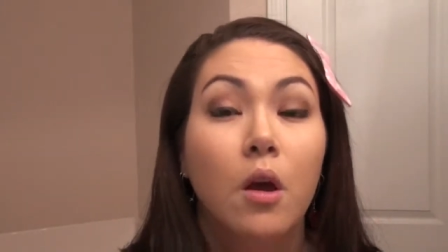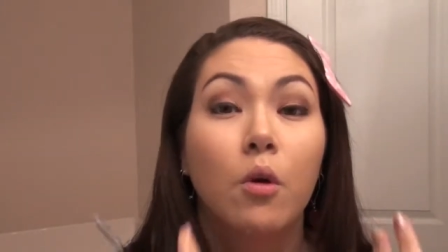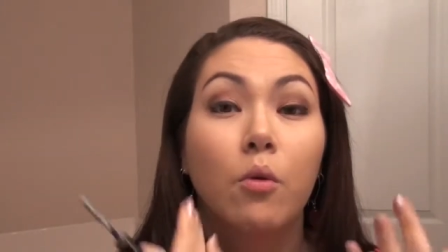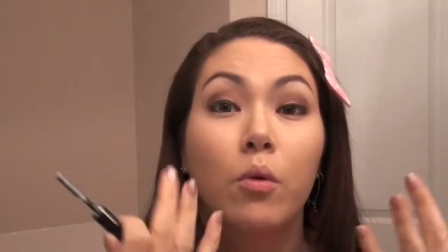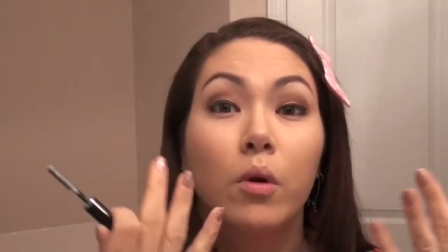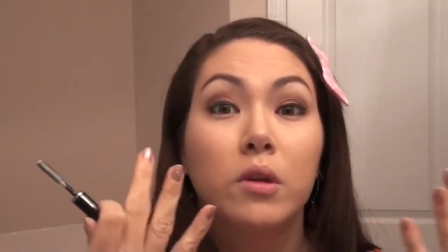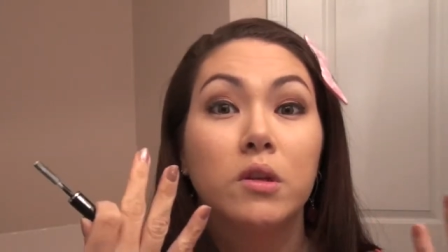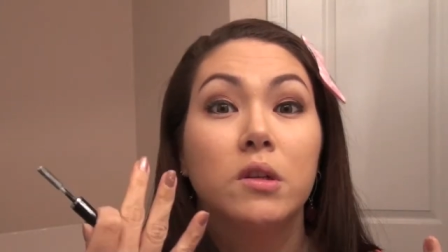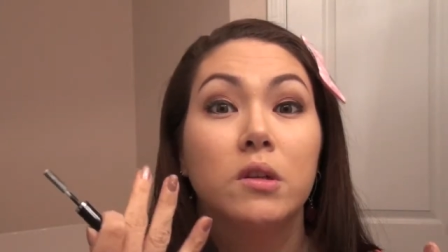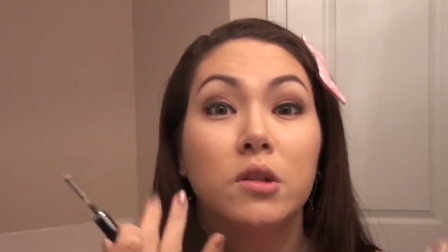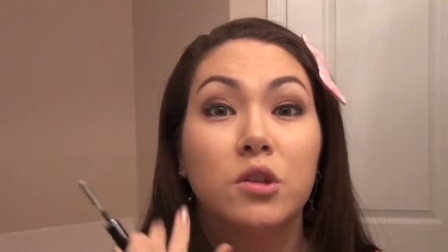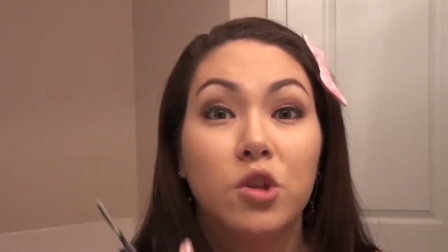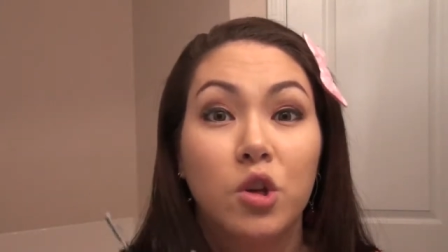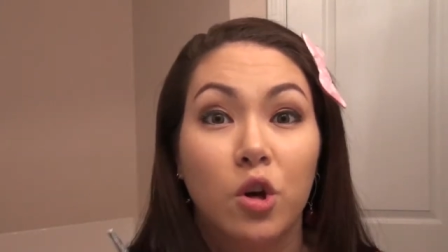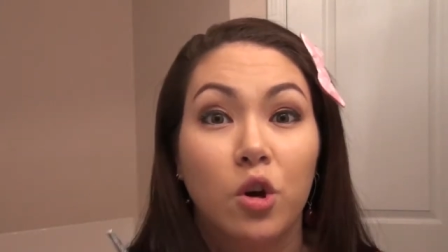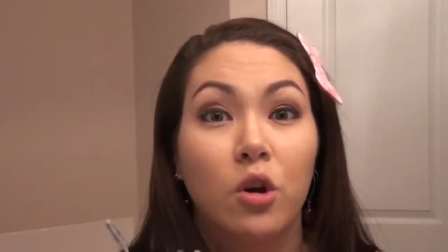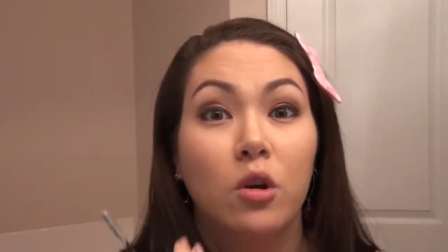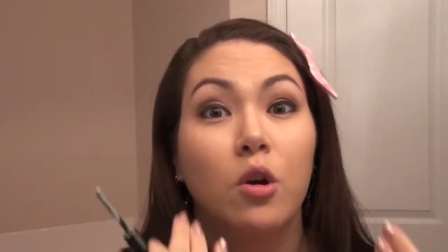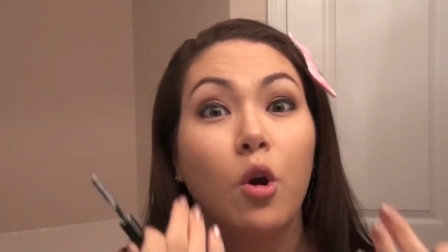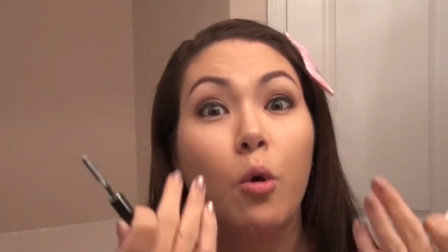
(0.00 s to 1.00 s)
which in
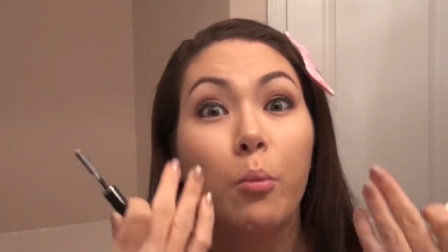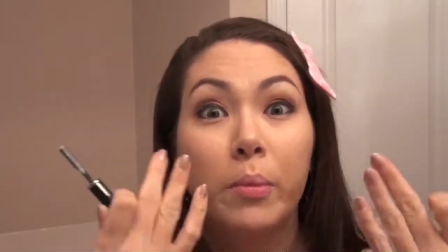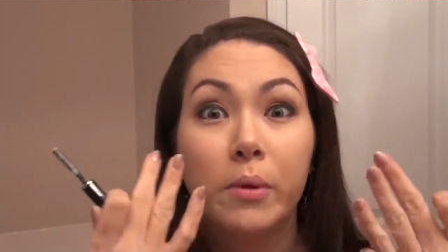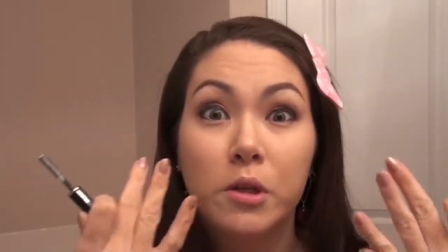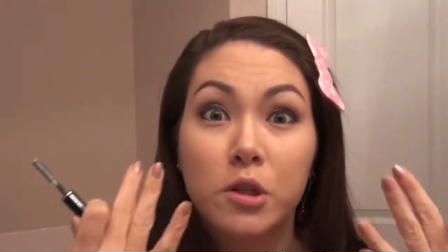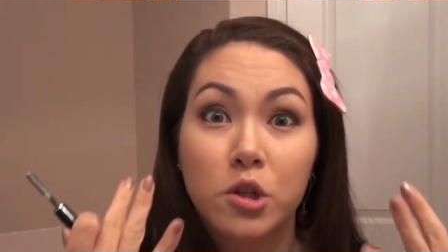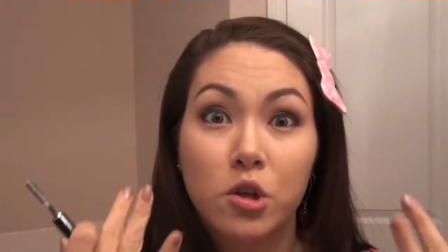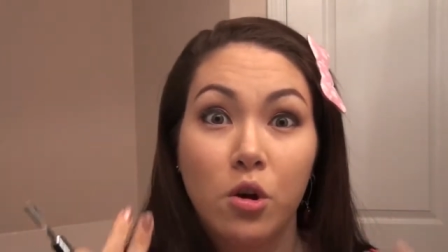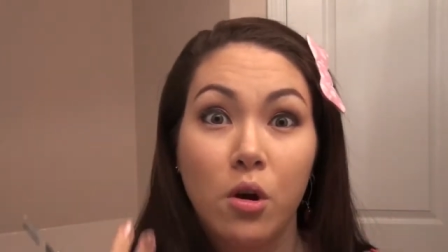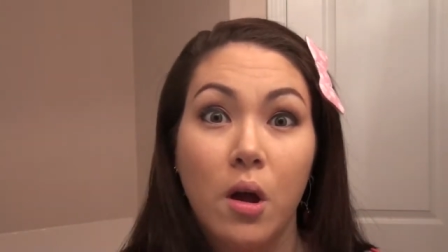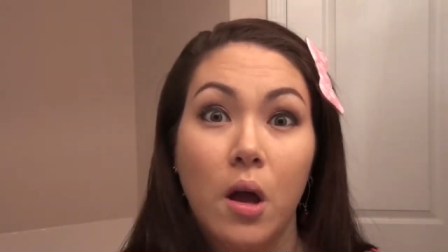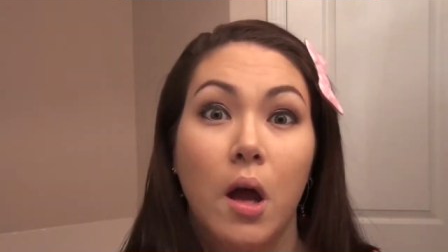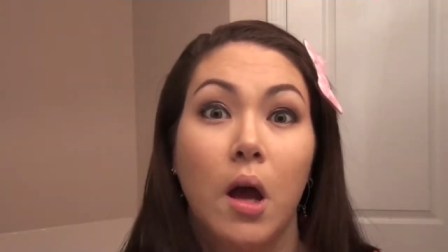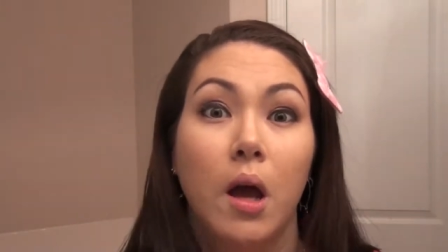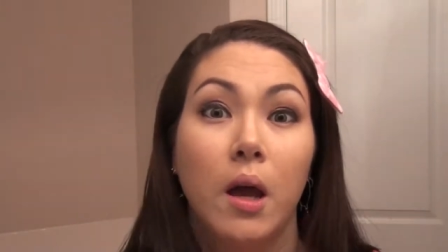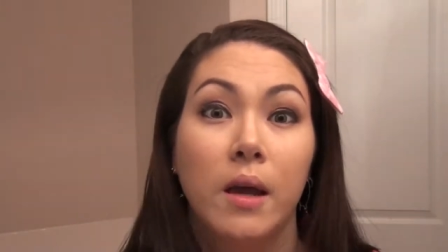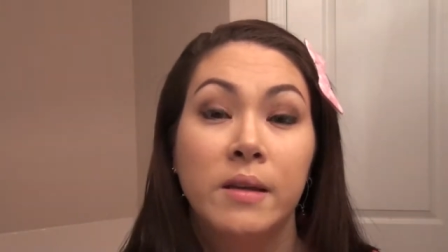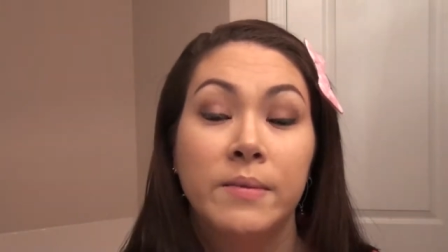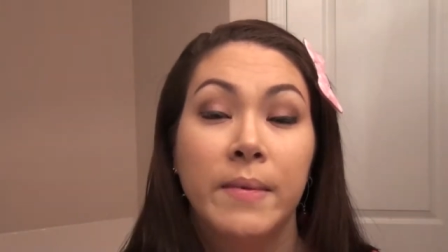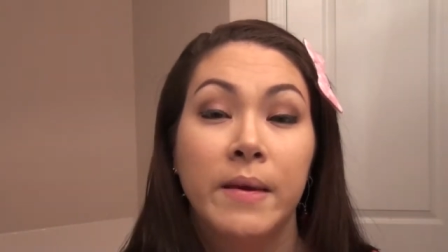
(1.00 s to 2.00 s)
turn opens your
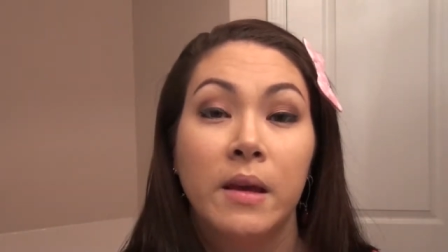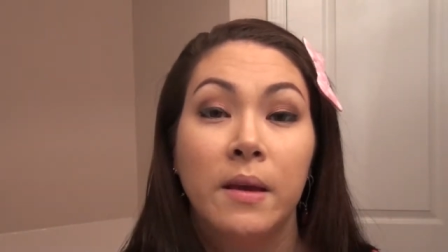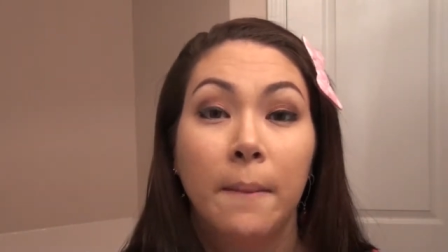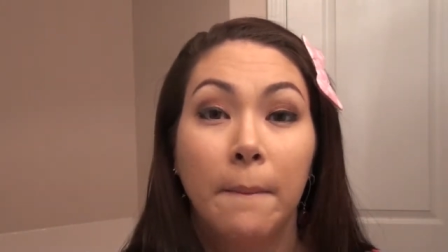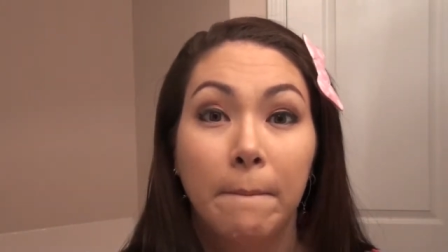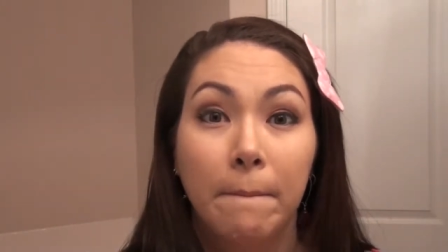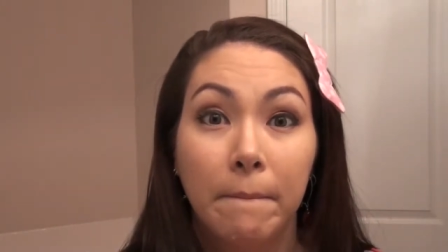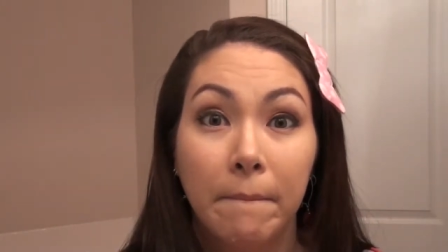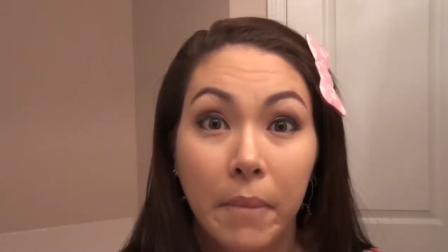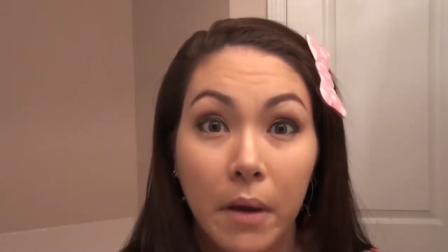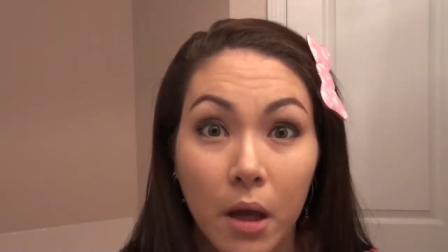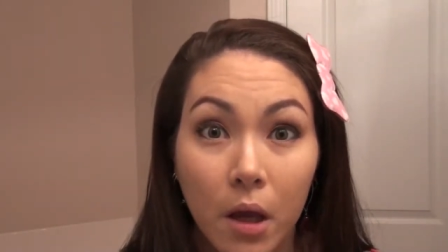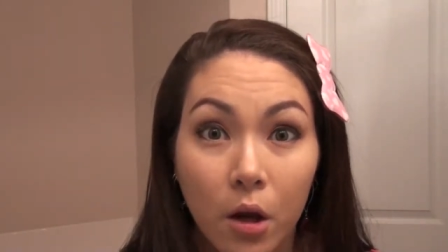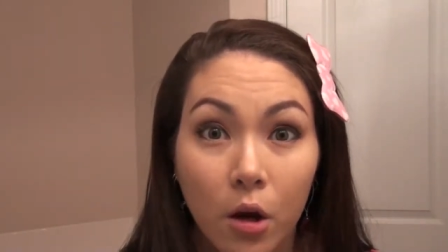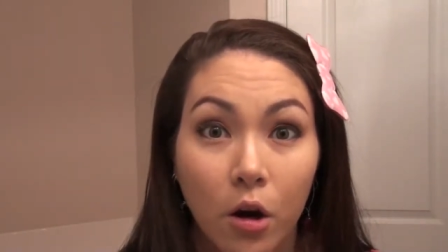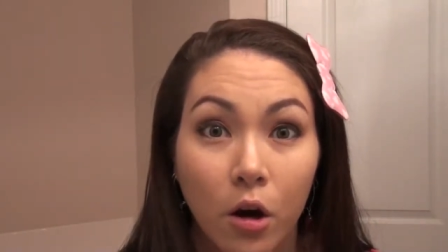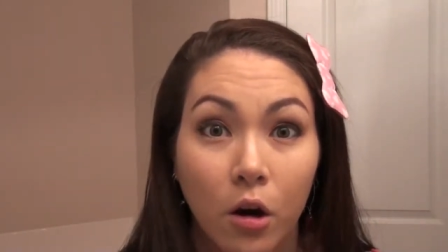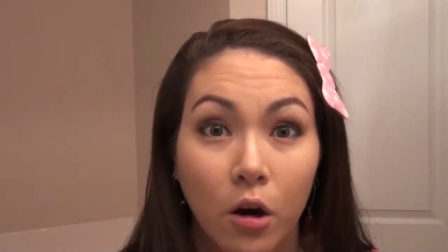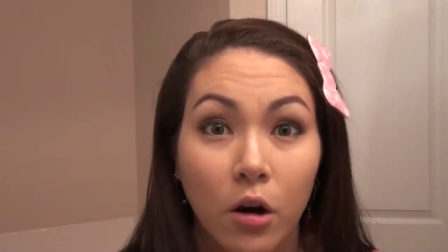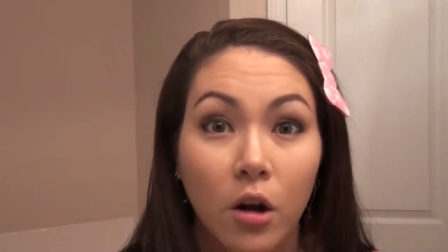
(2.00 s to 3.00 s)
eyes, make it
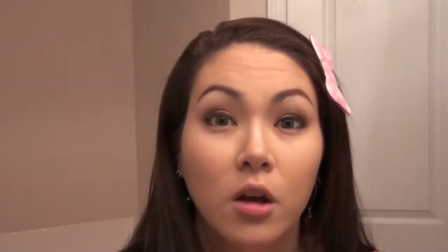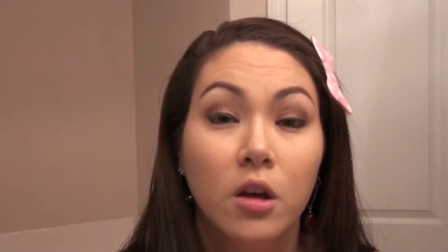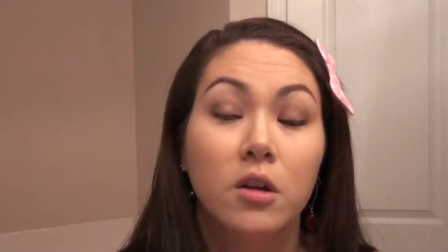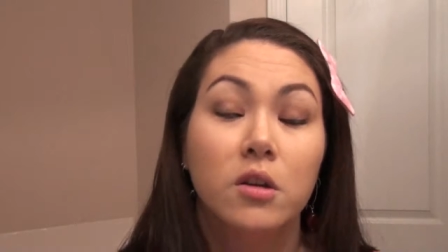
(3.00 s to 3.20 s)
bigger.